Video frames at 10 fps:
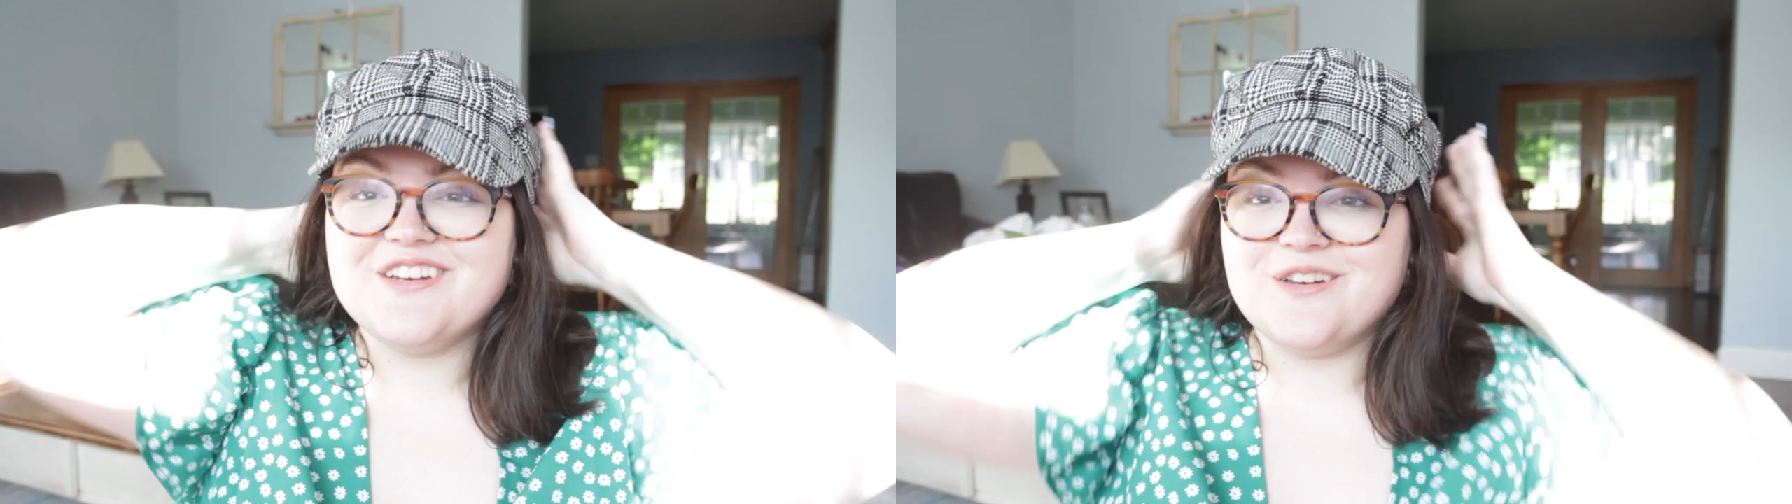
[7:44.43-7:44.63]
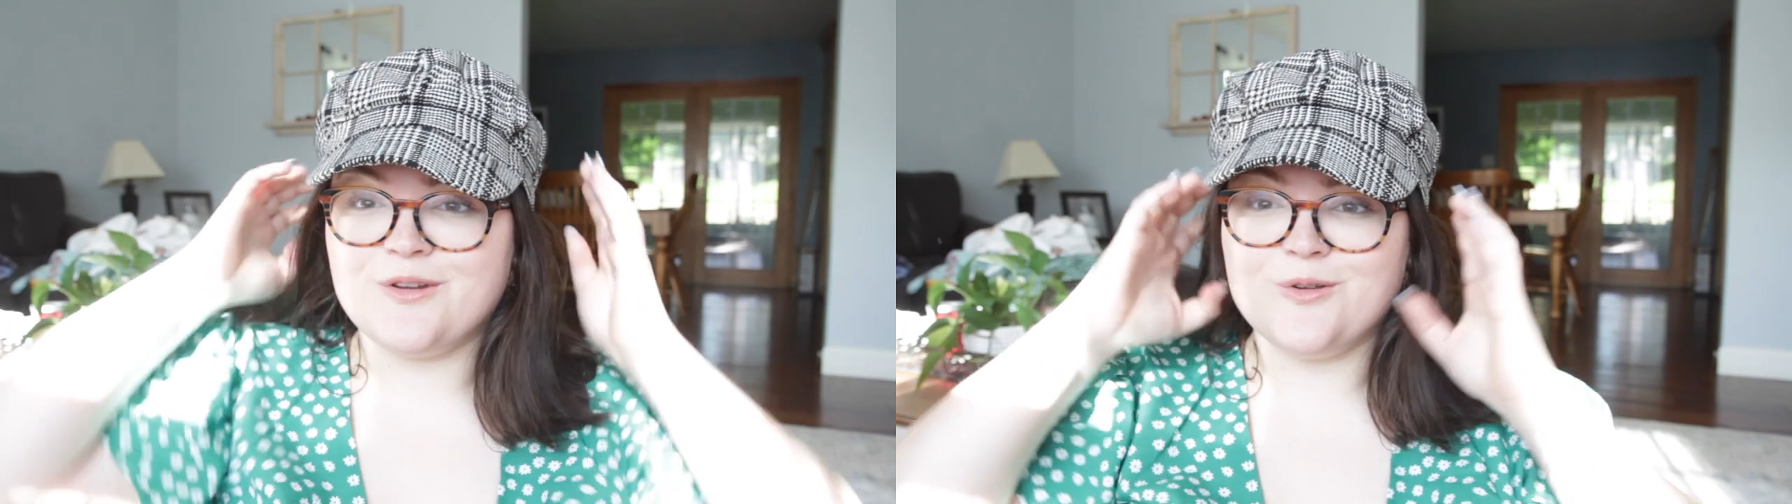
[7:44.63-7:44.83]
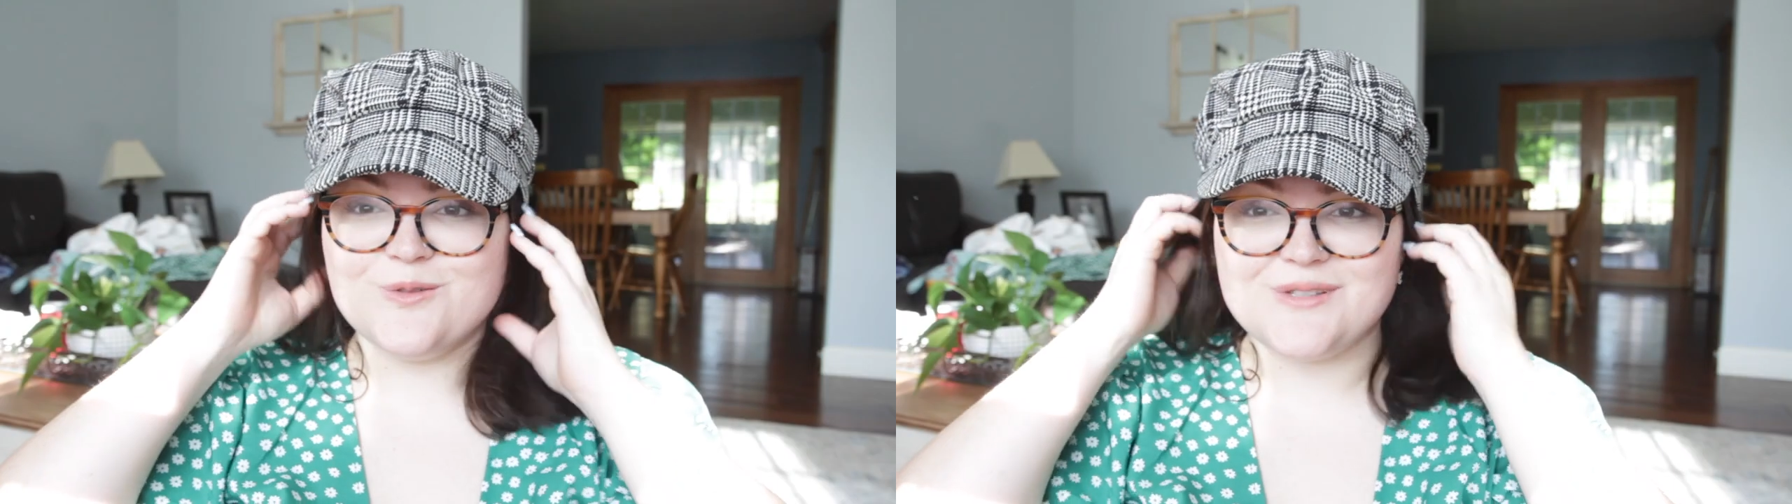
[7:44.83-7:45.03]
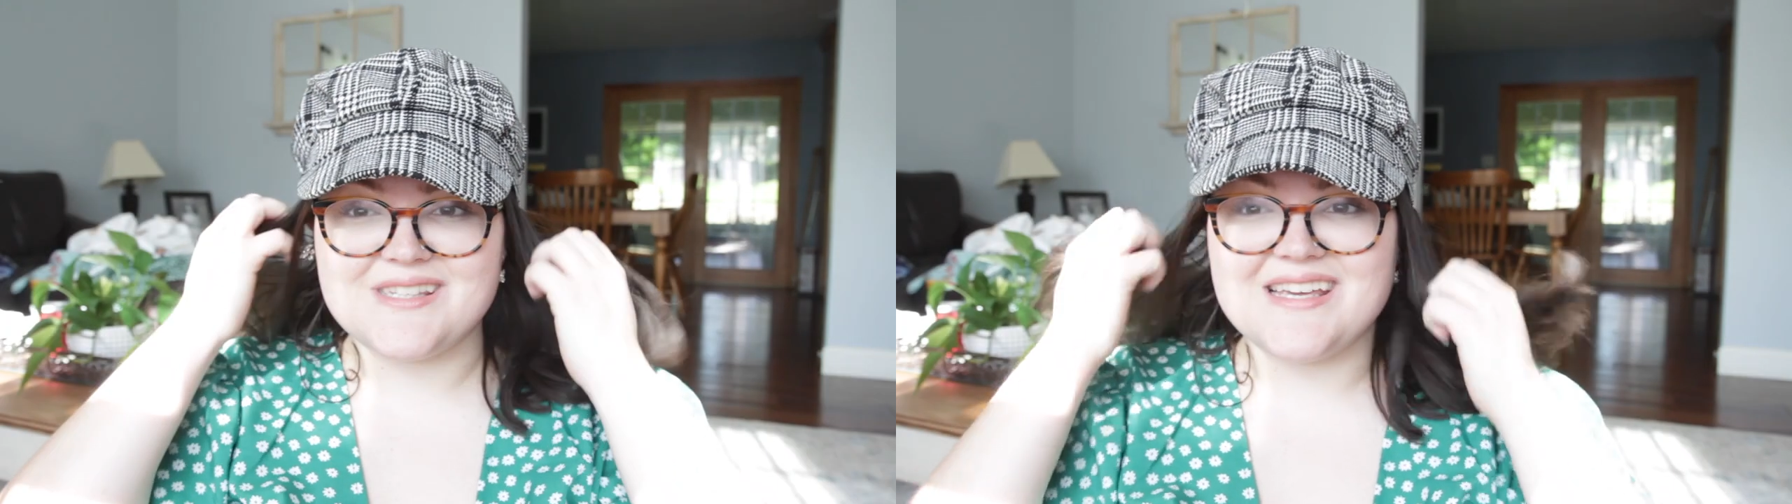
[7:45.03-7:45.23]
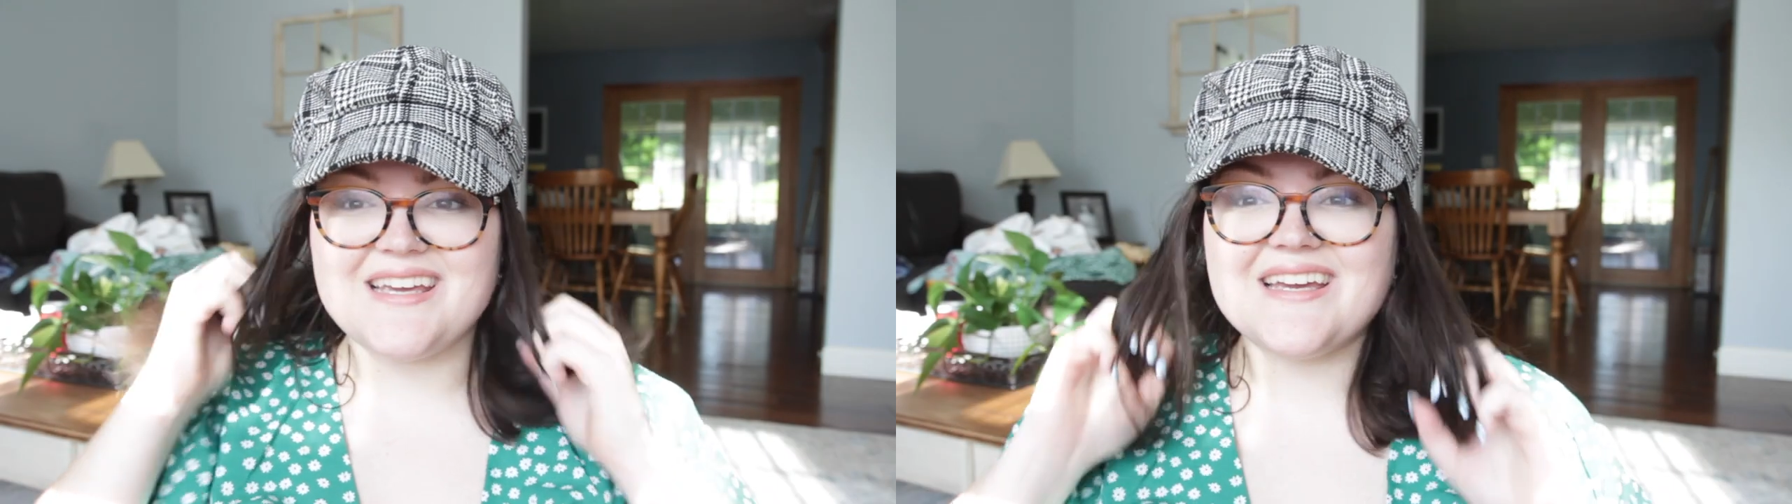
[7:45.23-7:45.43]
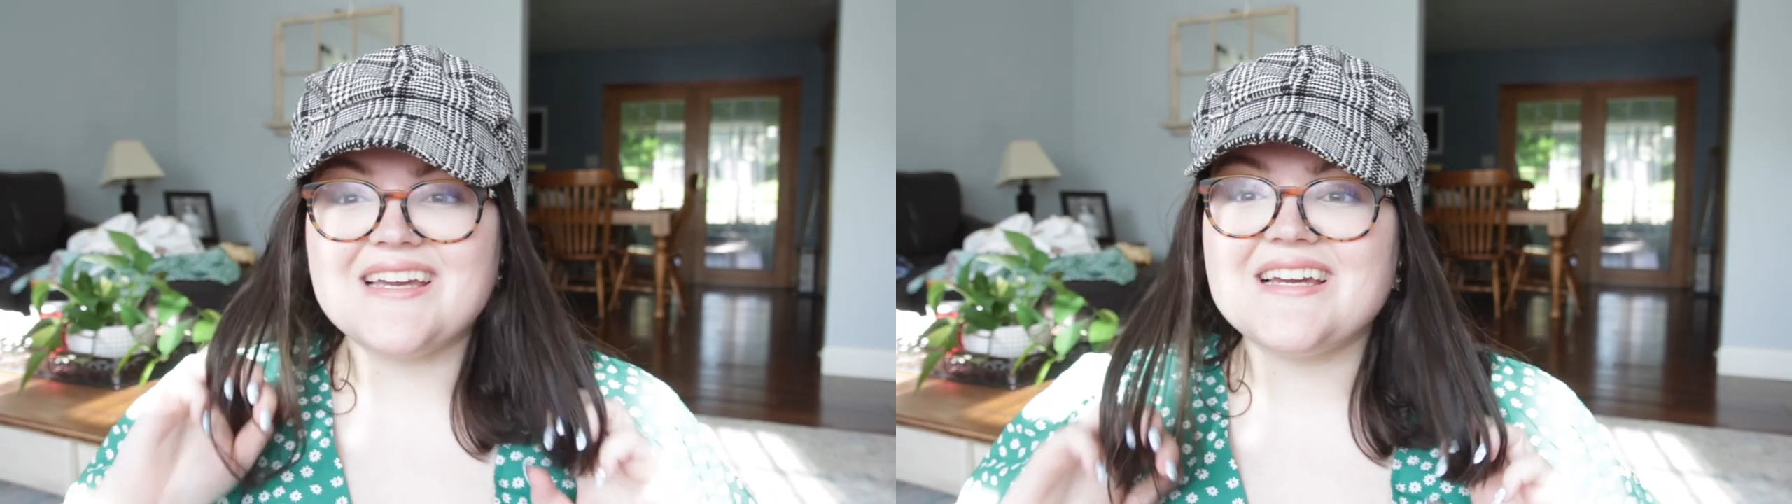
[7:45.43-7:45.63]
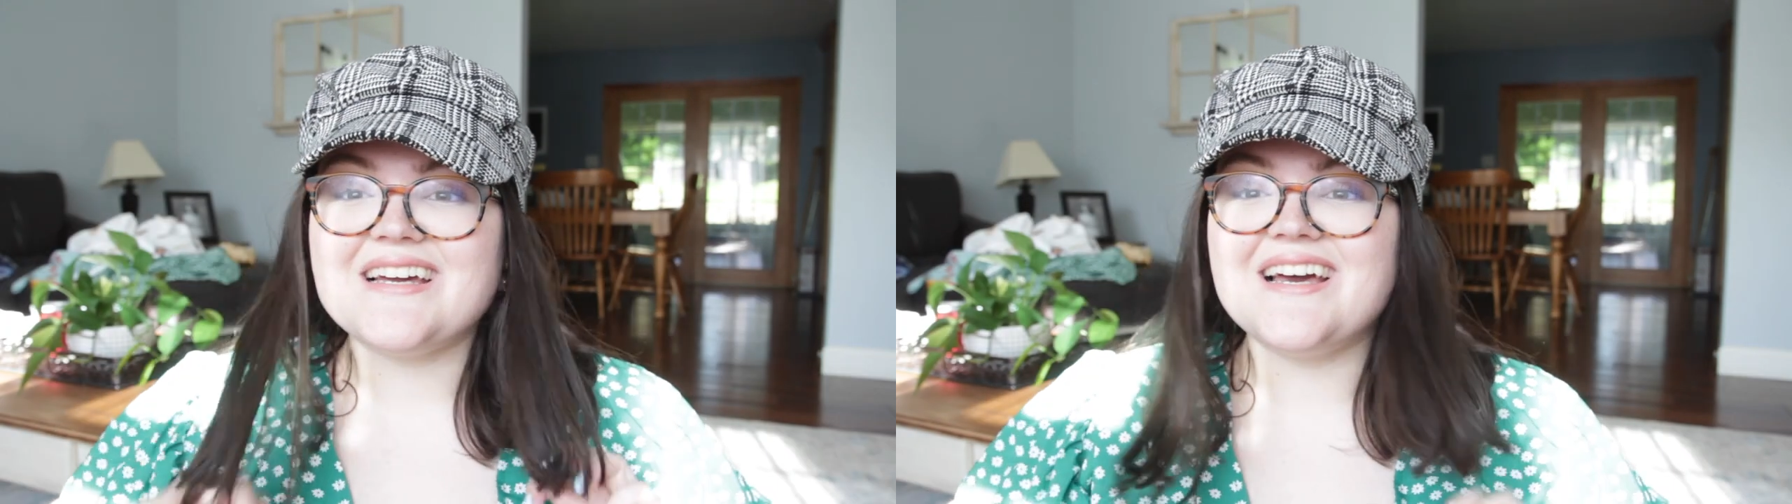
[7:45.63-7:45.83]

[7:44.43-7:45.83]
newsy.